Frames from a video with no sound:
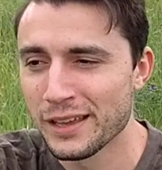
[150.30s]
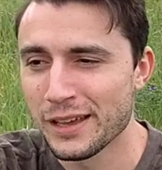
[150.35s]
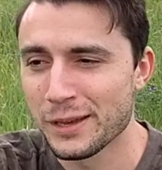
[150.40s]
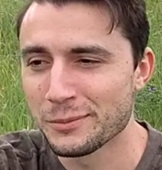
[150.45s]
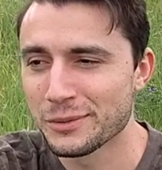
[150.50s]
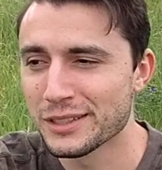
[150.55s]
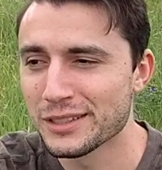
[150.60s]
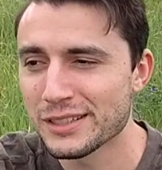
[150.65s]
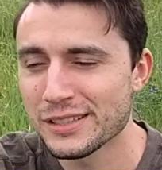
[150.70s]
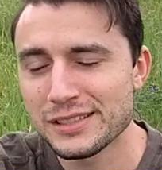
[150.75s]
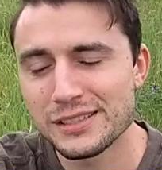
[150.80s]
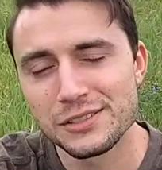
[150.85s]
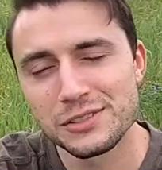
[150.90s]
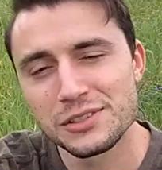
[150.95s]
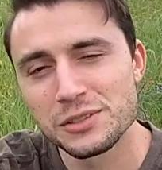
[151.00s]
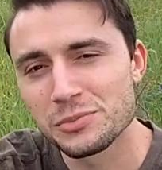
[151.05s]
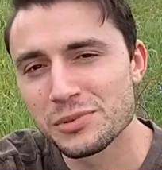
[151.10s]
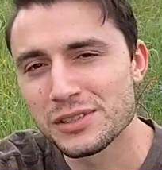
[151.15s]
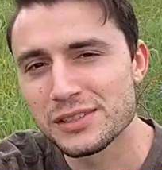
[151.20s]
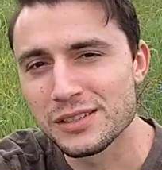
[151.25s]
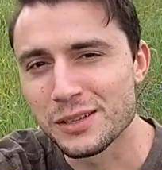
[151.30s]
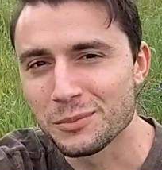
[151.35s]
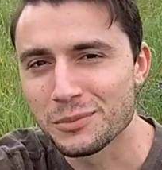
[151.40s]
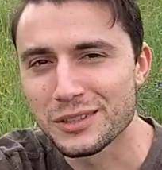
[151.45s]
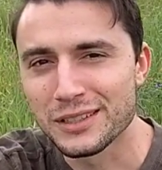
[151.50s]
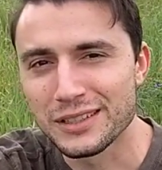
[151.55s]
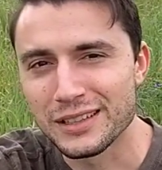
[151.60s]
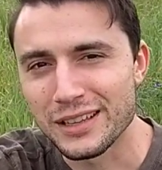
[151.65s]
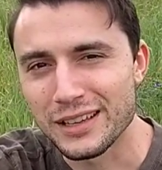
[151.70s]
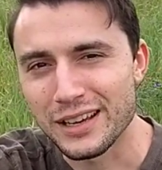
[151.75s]
I mean, this used to be
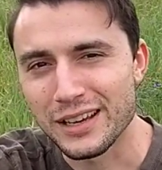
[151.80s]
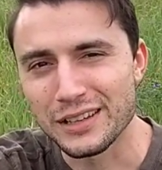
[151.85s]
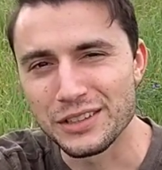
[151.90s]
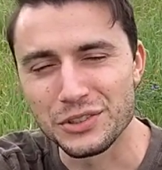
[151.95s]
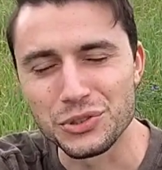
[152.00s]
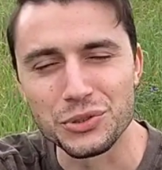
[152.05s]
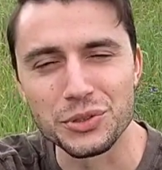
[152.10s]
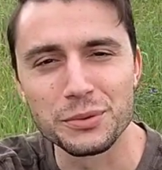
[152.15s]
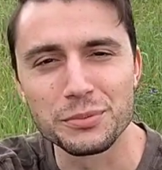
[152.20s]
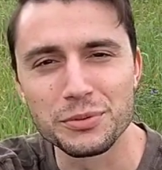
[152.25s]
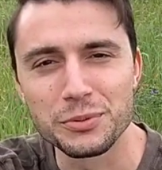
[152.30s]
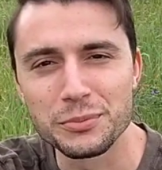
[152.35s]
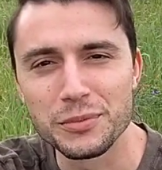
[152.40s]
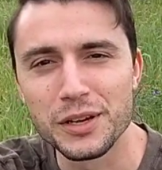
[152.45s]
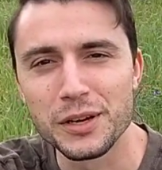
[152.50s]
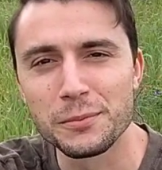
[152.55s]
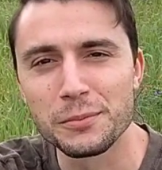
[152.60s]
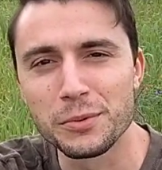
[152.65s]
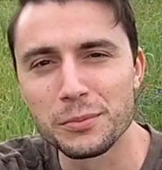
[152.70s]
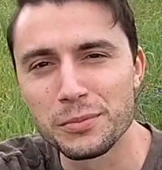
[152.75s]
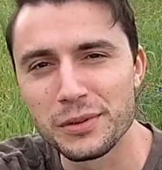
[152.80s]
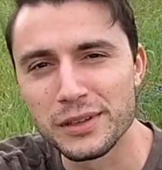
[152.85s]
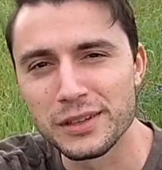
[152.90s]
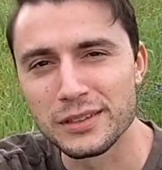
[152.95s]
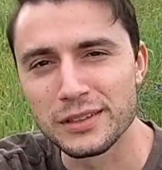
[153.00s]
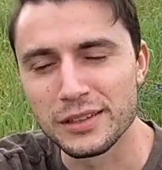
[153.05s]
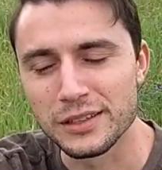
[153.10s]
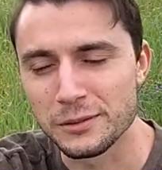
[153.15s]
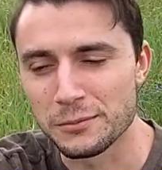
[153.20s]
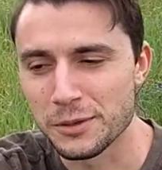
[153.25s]
something that kind of tripped me up a
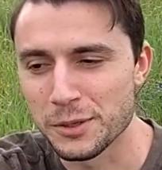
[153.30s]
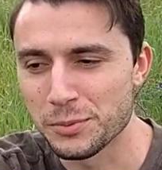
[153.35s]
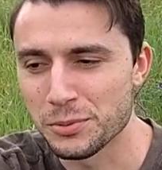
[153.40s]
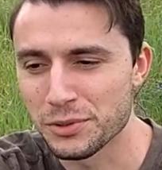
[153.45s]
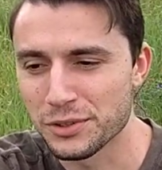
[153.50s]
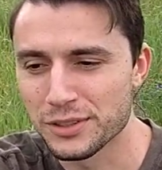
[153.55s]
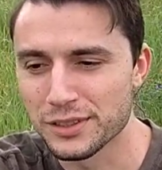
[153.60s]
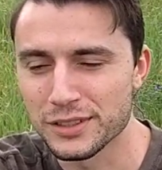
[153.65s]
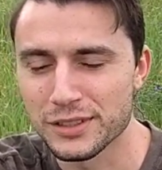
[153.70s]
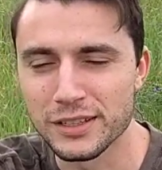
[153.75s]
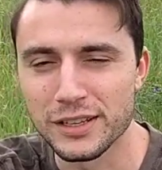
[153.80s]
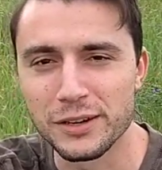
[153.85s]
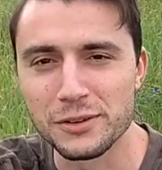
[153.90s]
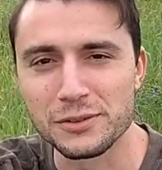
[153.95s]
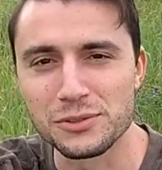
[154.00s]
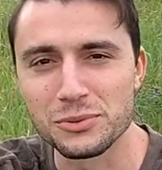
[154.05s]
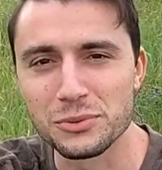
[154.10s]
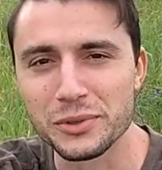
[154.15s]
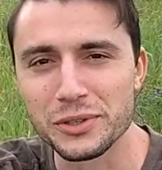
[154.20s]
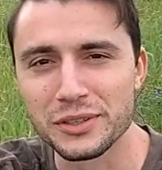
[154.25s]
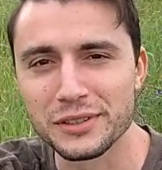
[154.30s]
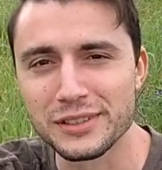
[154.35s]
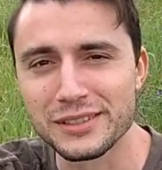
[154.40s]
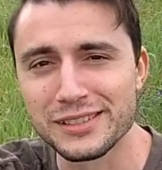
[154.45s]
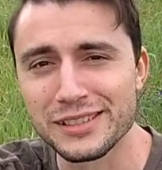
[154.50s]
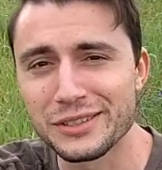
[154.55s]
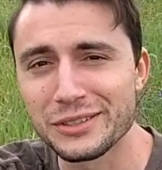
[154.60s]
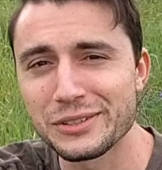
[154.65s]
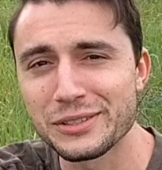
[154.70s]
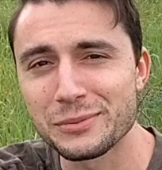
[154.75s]
bit, like people thinking I was weird
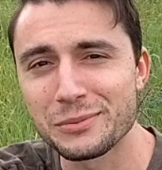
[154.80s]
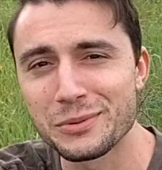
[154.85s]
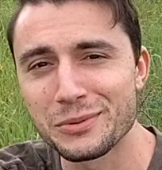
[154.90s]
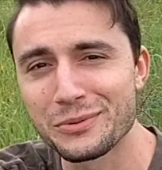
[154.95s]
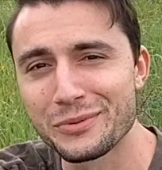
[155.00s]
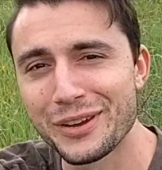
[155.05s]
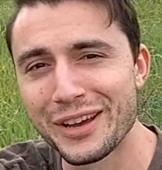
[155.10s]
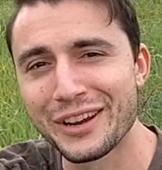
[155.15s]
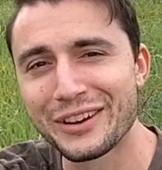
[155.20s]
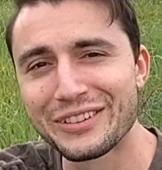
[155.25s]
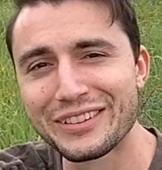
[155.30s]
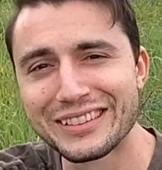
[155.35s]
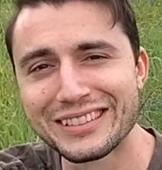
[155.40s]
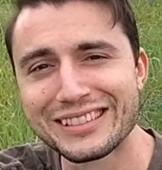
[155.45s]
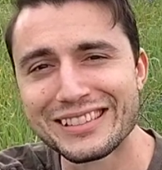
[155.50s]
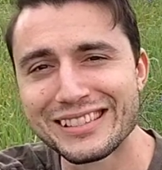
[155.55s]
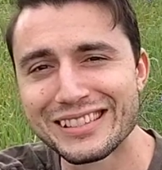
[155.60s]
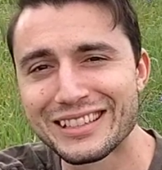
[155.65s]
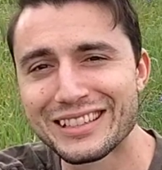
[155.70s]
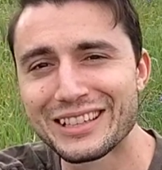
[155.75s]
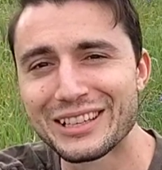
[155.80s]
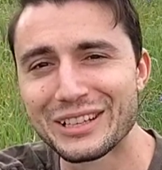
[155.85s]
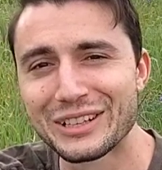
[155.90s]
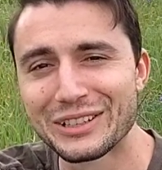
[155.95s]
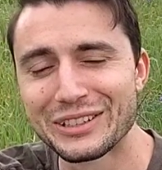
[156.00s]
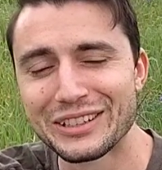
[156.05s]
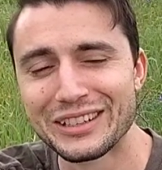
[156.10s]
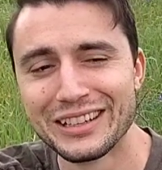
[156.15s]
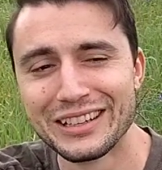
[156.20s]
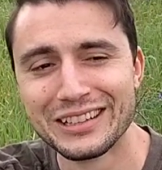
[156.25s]
because I used to be very
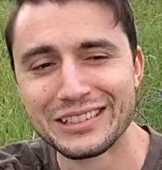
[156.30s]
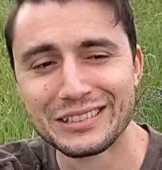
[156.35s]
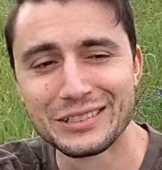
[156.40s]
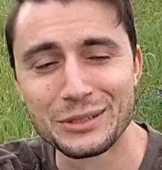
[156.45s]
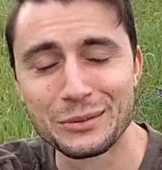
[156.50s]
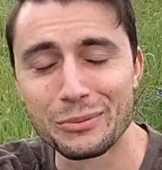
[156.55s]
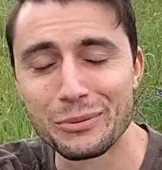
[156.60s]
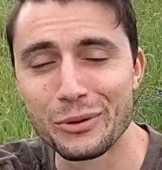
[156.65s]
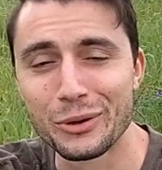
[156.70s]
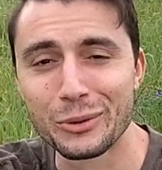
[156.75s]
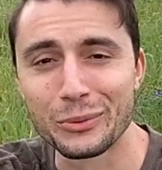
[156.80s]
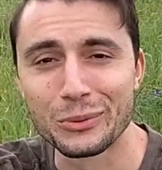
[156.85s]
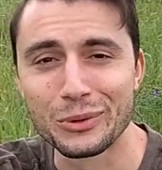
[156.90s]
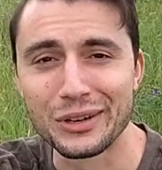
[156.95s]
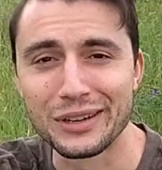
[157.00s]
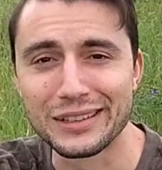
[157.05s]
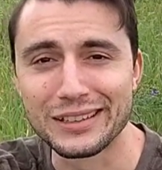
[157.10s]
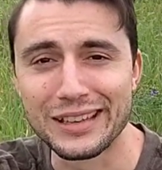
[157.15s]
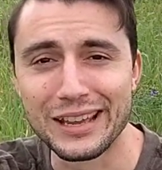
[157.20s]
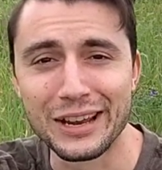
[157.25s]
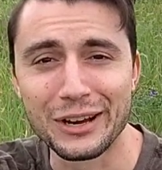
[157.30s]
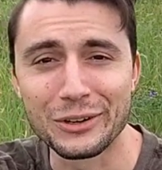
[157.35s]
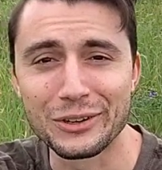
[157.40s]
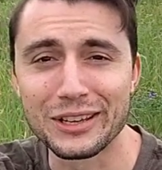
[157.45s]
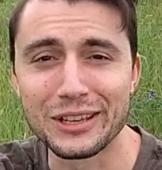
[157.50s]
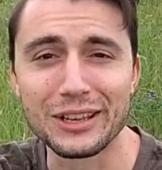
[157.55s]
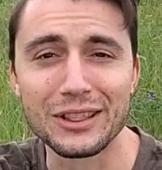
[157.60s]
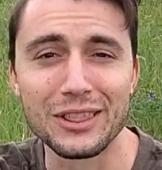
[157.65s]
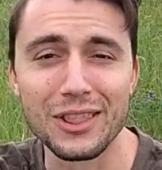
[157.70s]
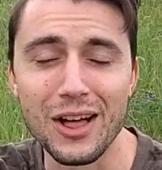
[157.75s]
insecure to the point where I cared
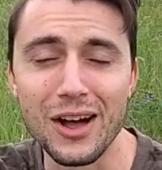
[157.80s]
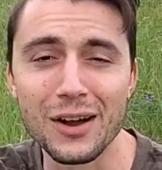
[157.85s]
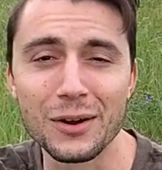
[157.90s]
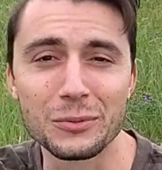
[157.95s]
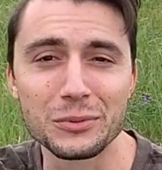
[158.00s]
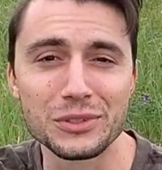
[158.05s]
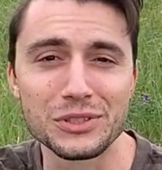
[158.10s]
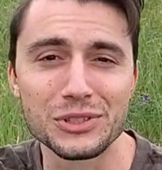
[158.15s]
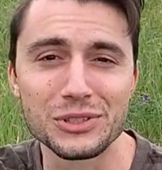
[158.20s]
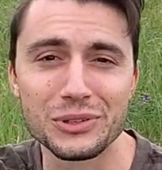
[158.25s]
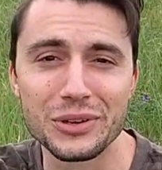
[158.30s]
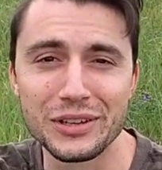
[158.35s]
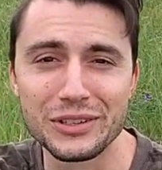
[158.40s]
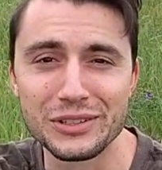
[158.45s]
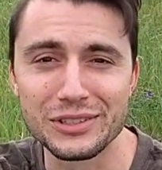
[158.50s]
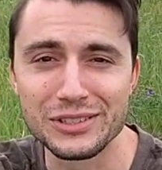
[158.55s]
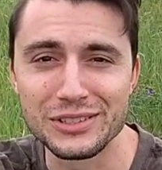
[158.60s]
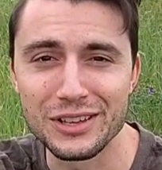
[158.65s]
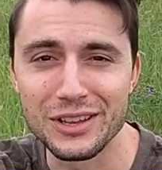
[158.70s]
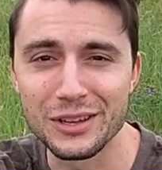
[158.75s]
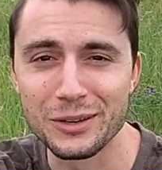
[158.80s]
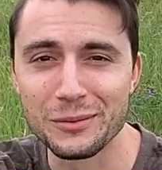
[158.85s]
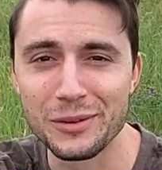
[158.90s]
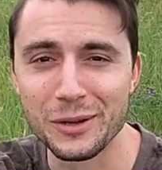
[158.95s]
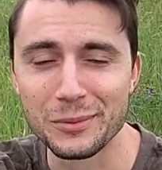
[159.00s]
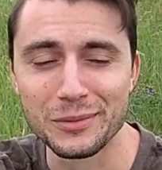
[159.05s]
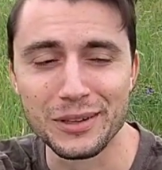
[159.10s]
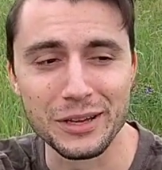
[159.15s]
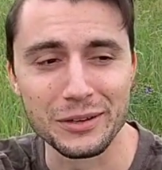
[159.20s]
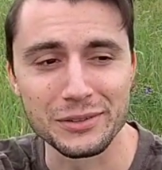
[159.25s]
a lot what strangers thought about me.